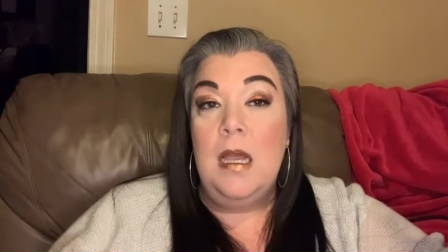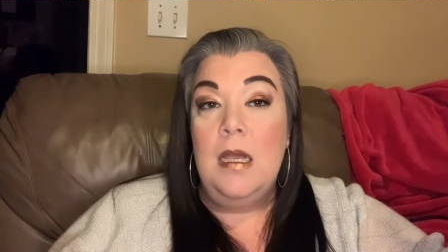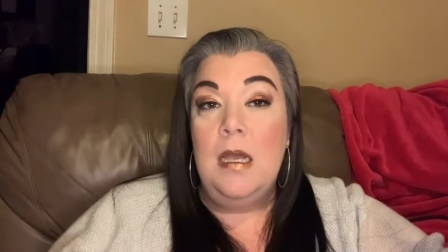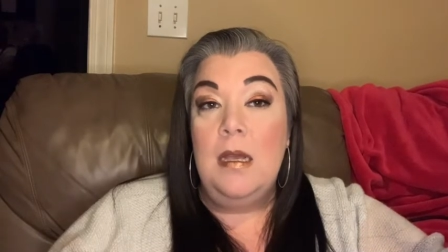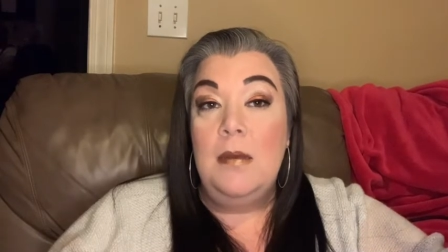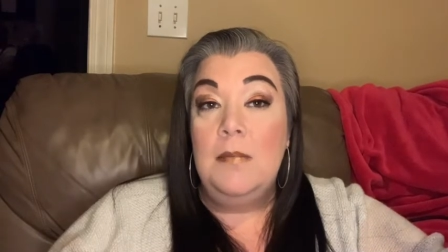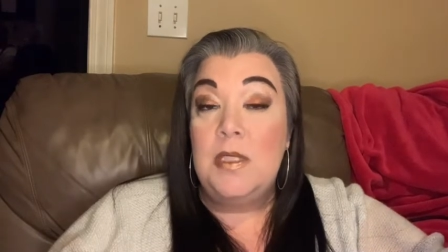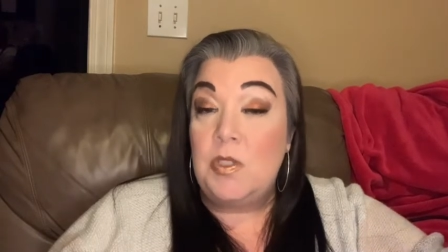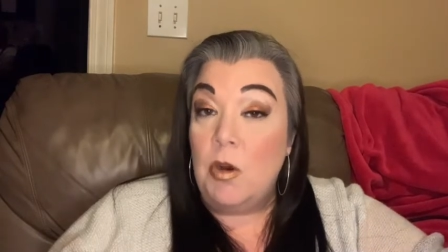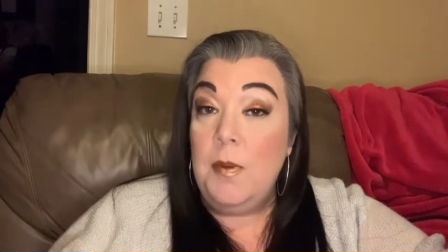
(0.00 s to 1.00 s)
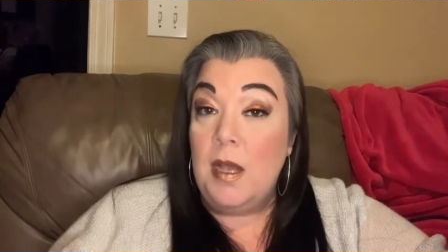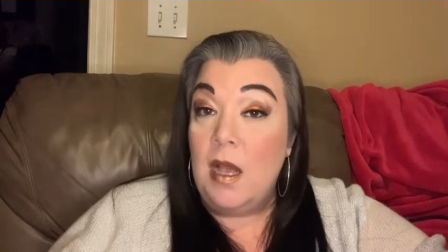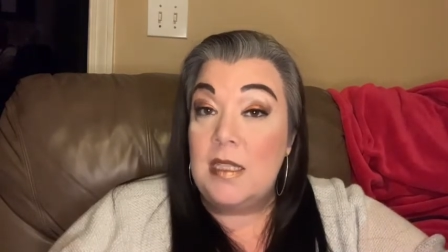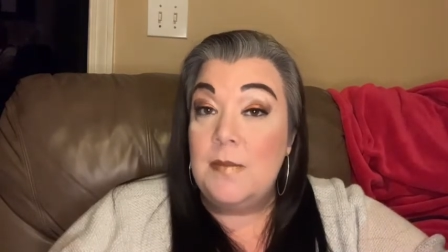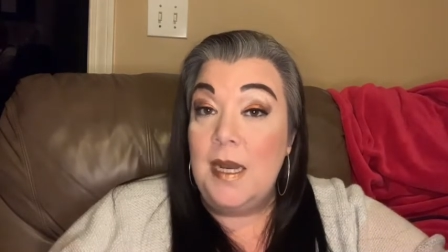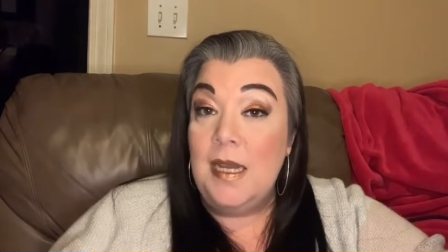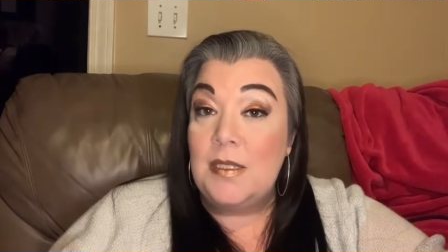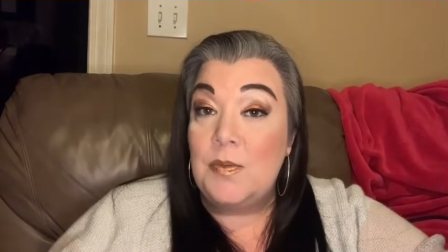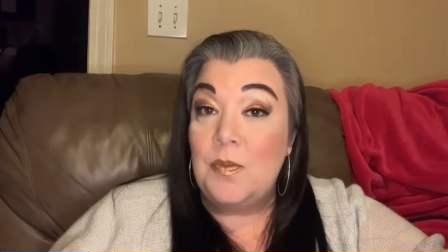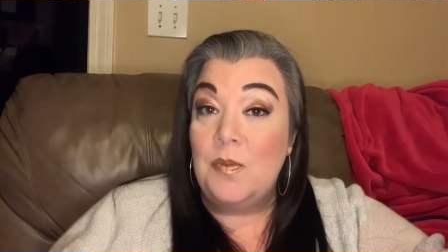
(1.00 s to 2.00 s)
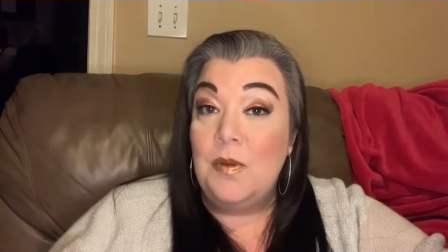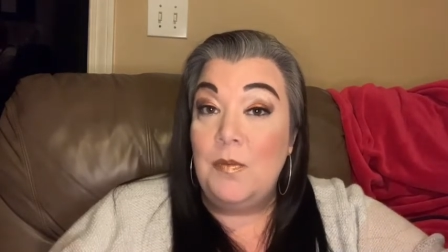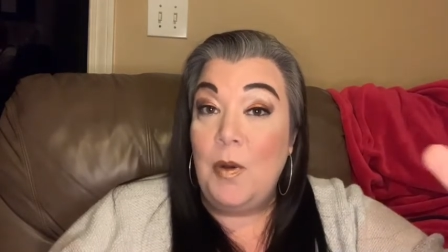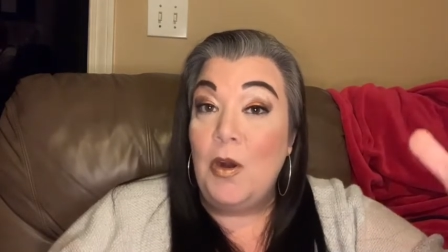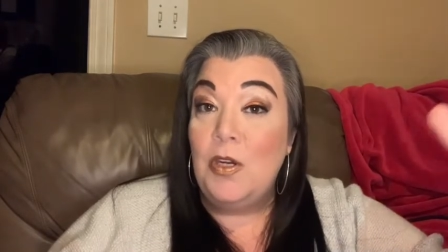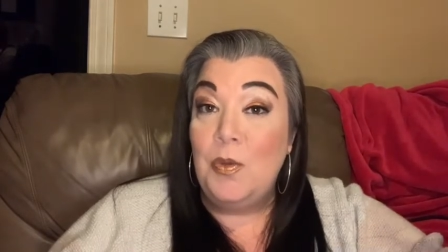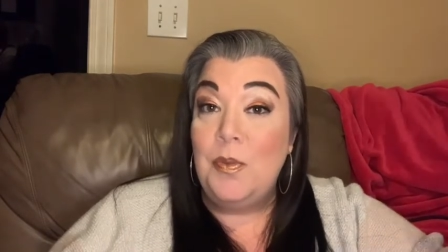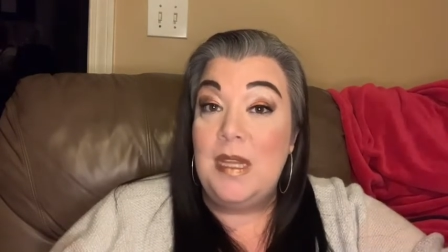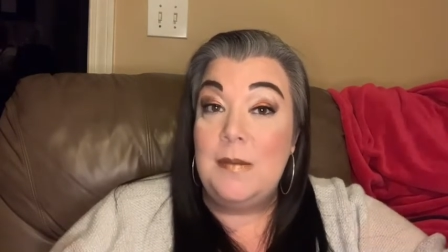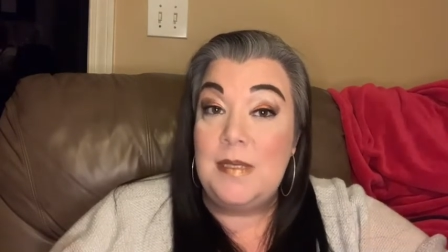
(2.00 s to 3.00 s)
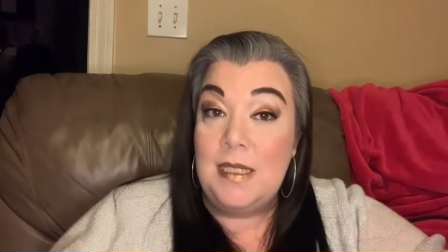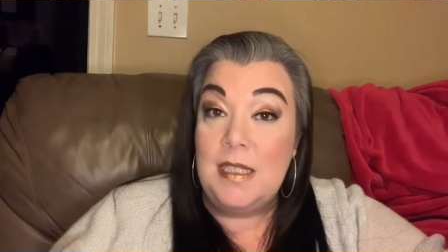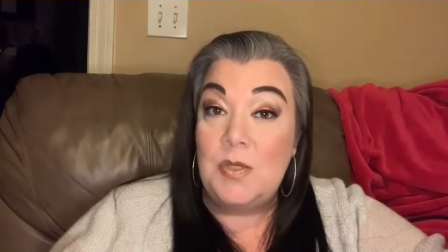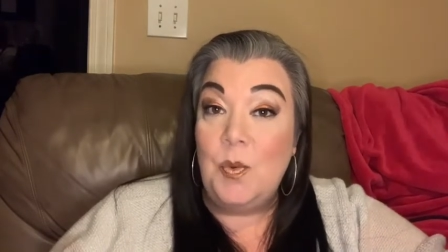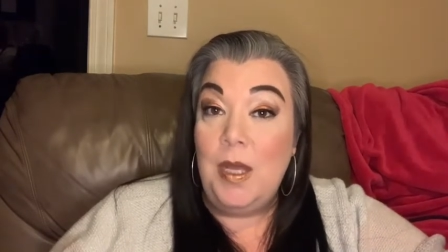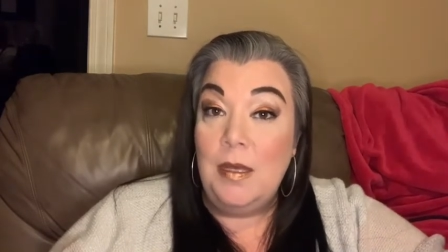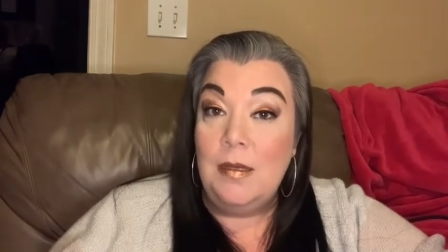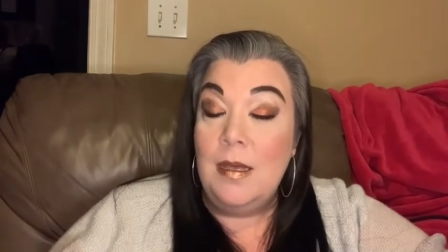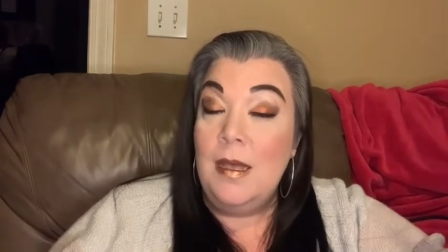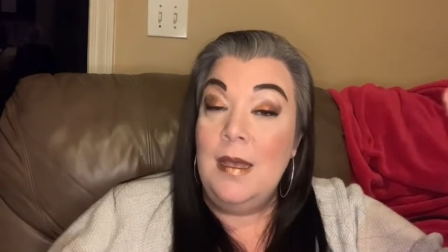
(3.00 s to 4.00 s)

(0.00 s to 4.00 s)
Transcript: um, Storybook Cosmetics partnered with Ipsy as well.